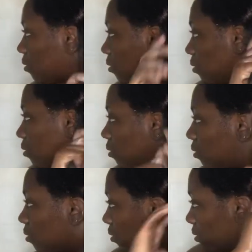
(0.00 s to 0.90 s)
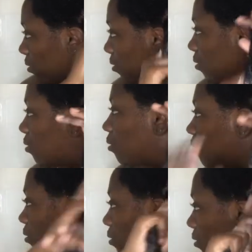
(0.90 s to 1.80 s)
product, to be honest. But
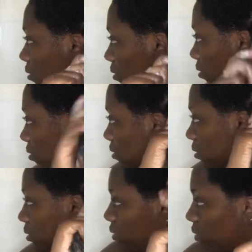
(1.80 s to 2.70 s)
anyways, as you can see, I did